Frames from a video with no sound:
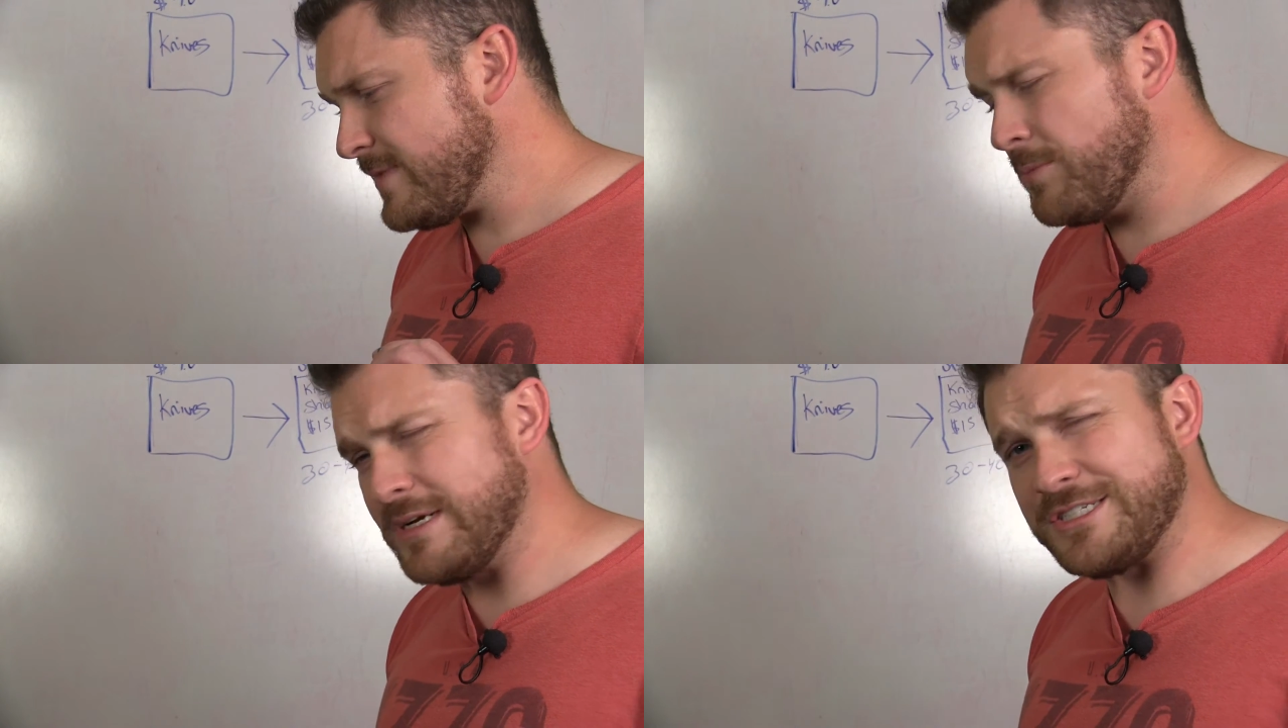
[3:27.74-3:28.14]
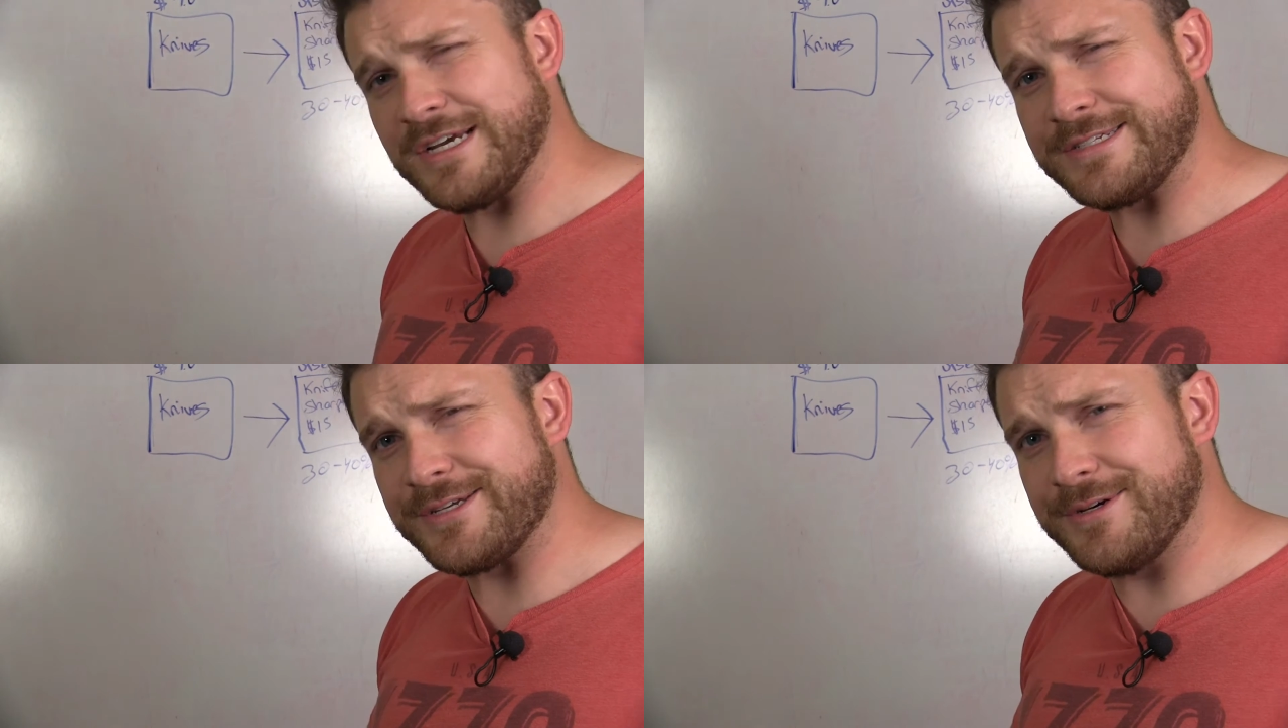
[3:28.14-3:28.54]

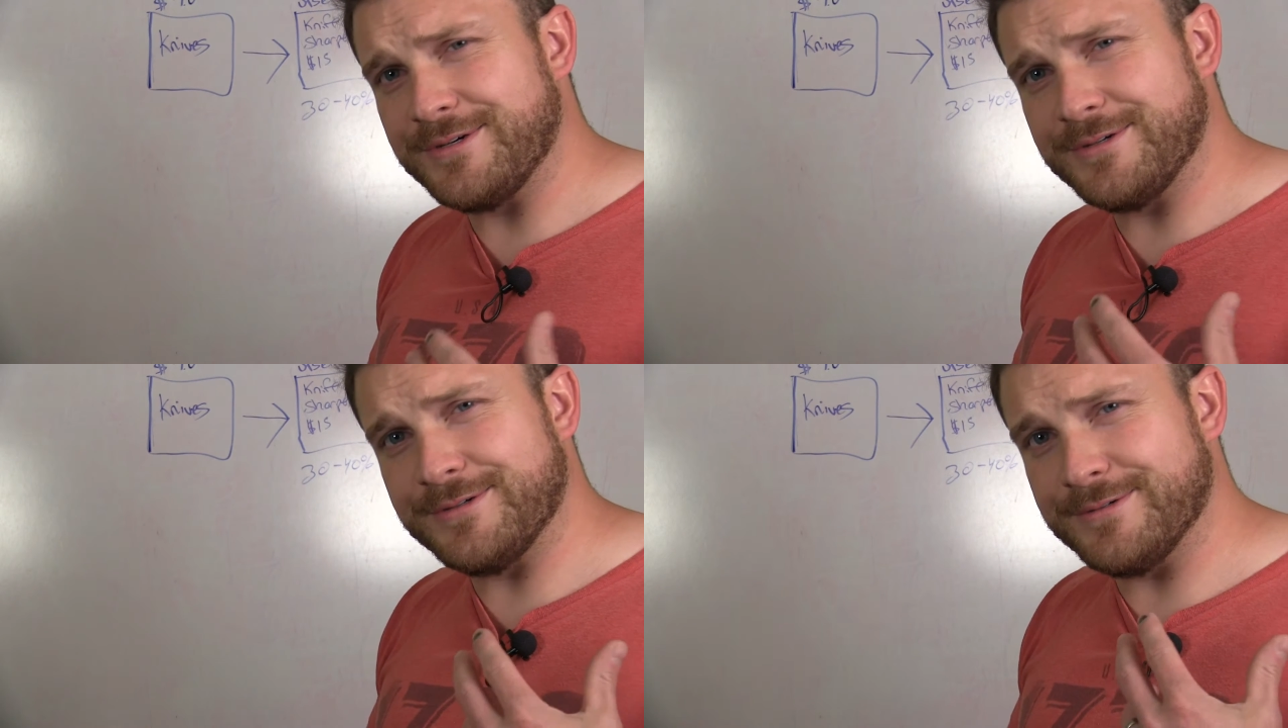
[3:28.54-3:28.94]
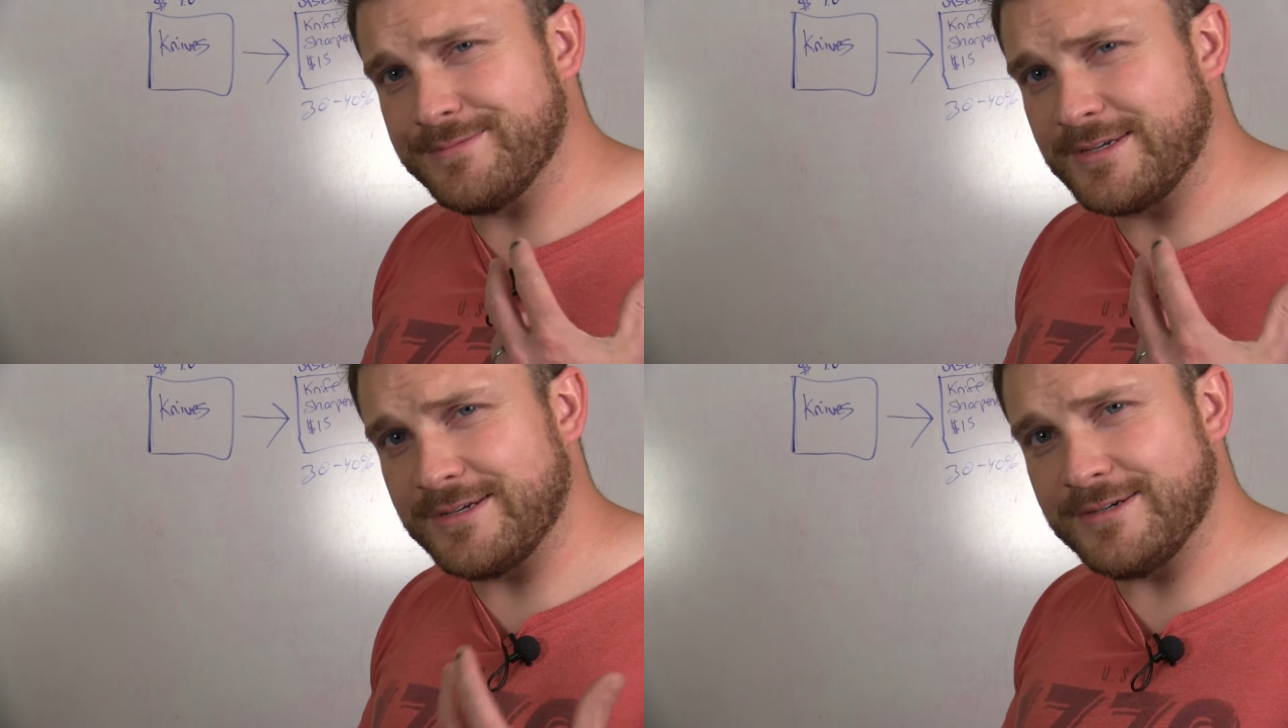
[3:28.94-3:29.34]

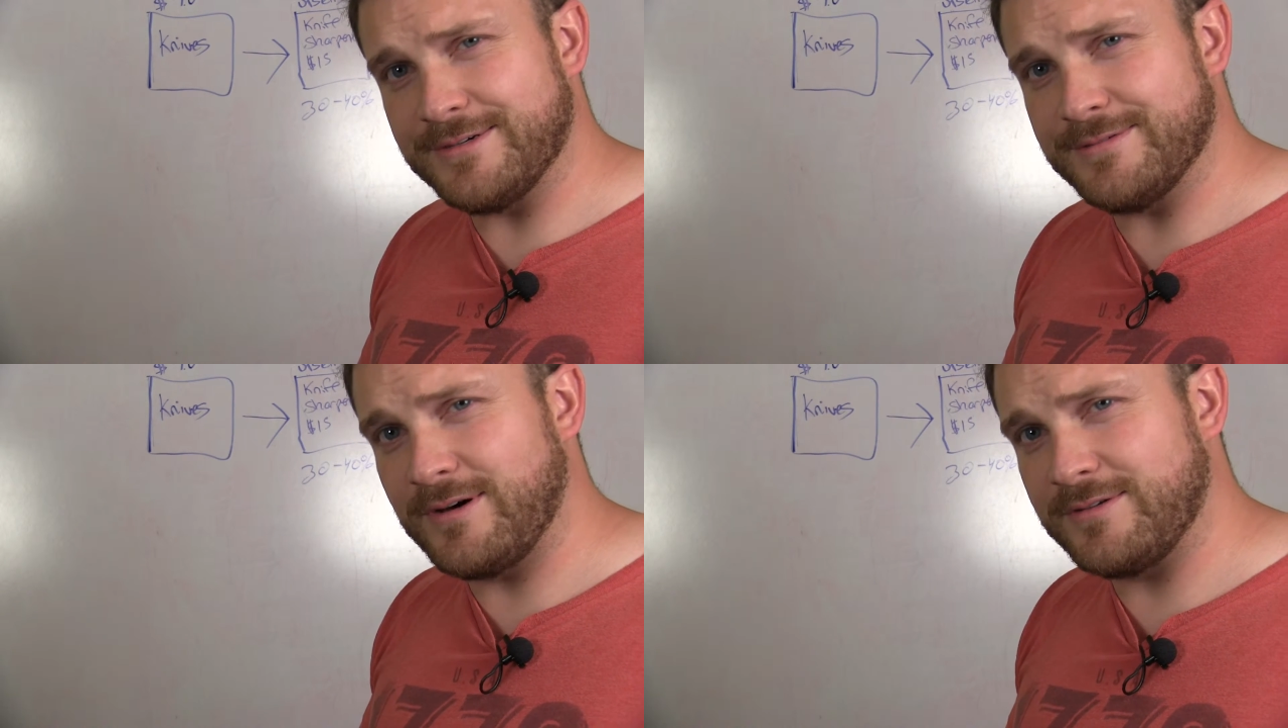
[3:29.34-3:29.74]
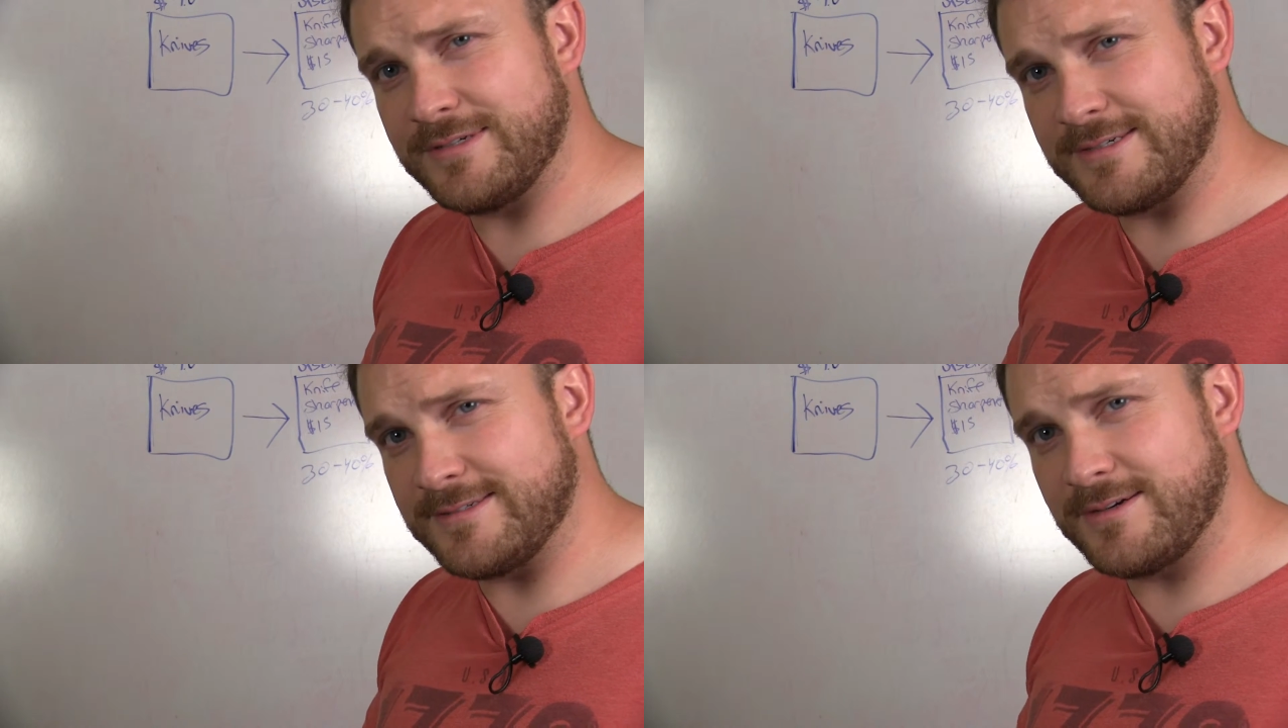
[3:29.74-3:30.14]
Magento, all
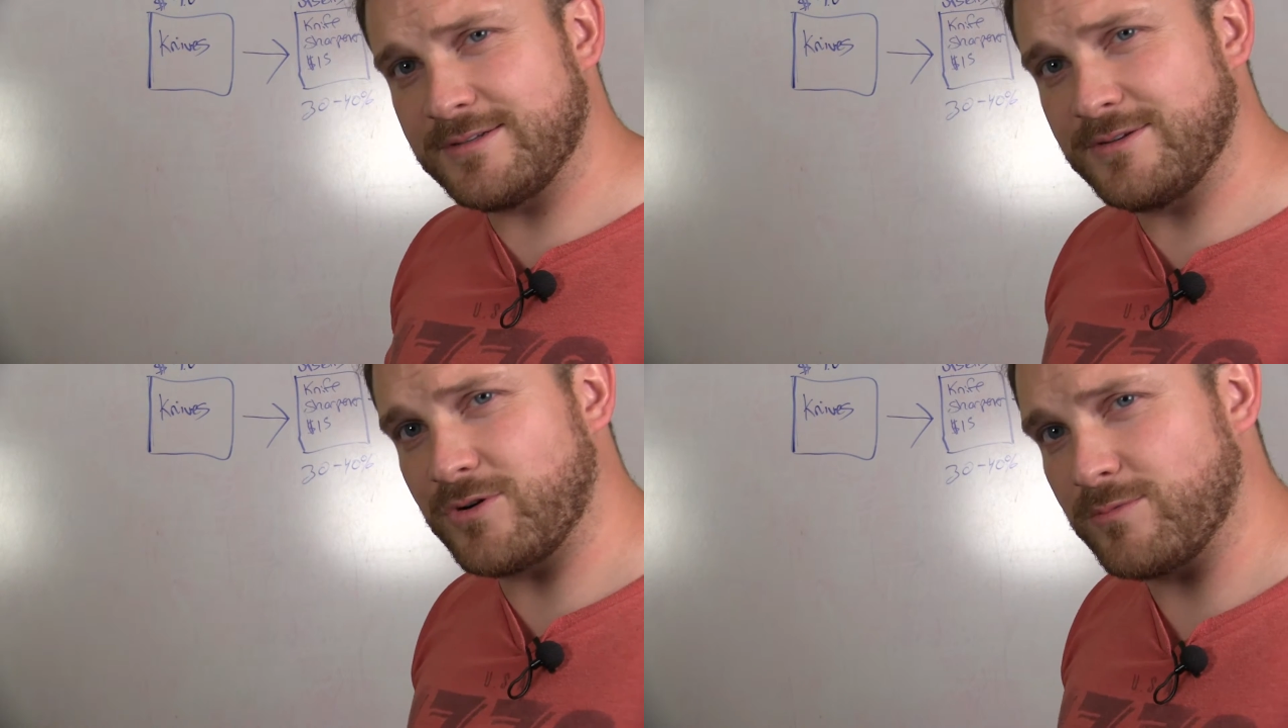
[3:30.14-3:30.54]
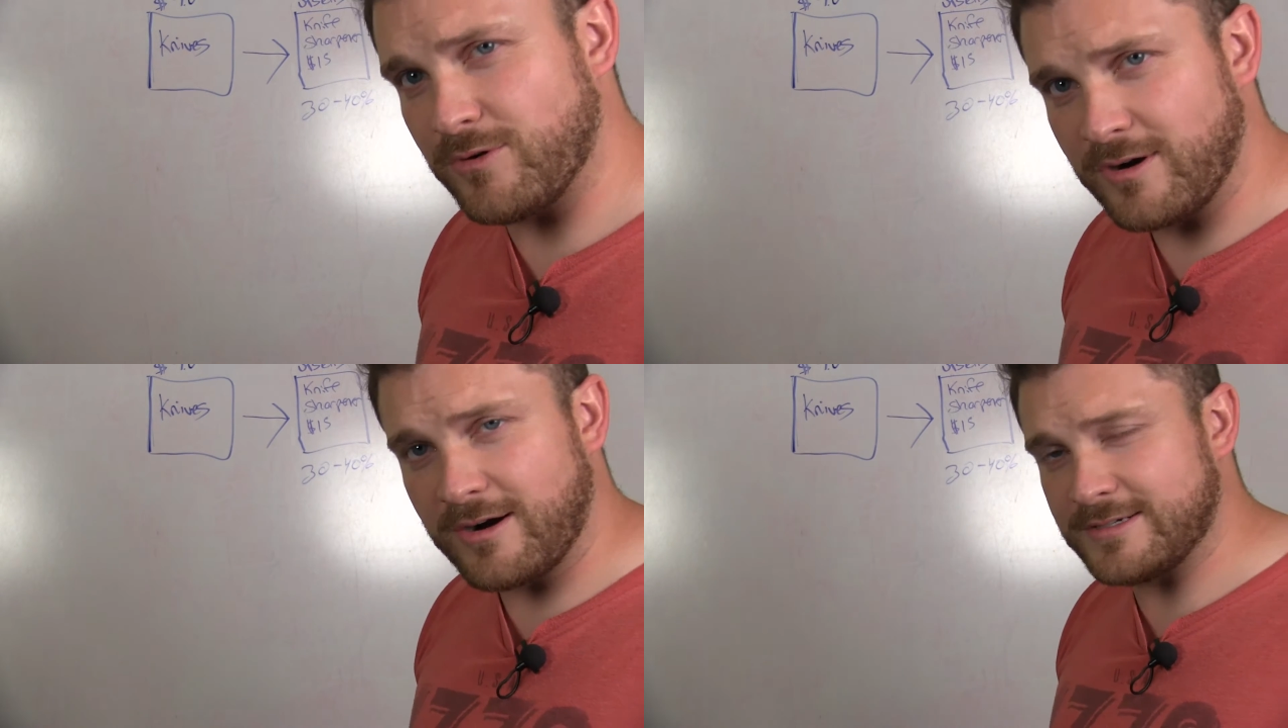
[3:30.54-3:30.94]
the
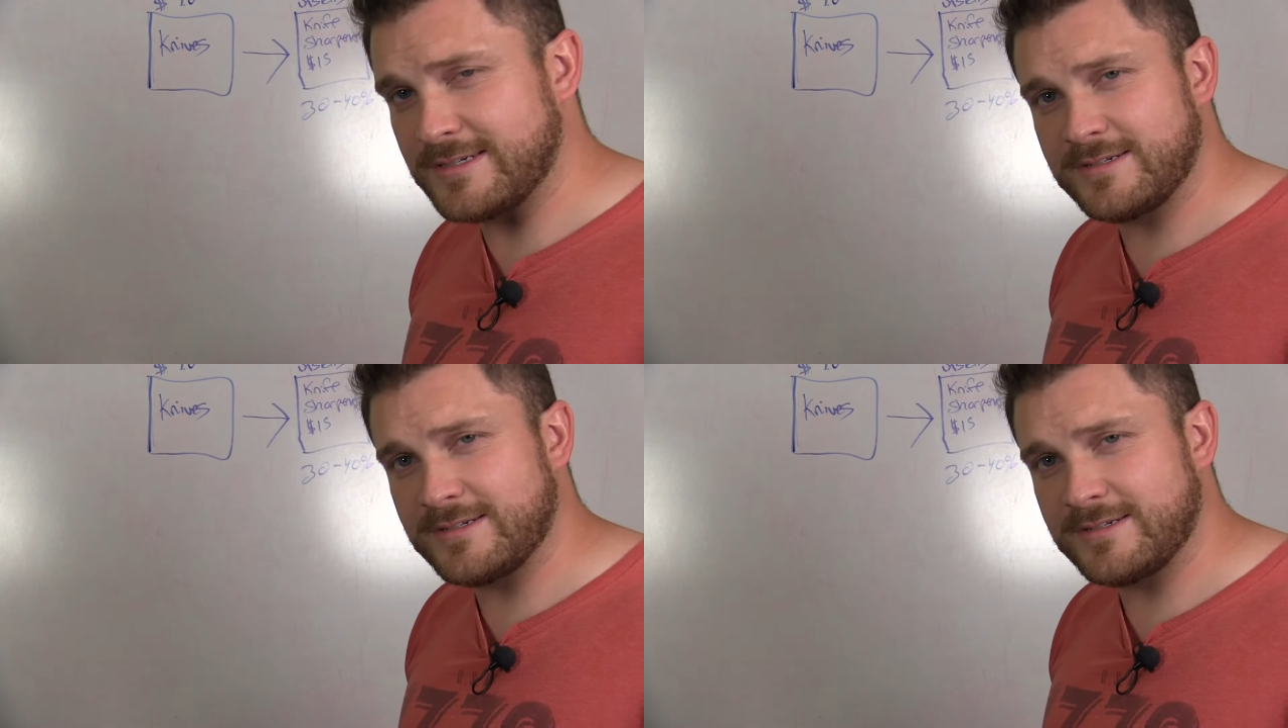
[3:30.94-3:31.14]
normal cards,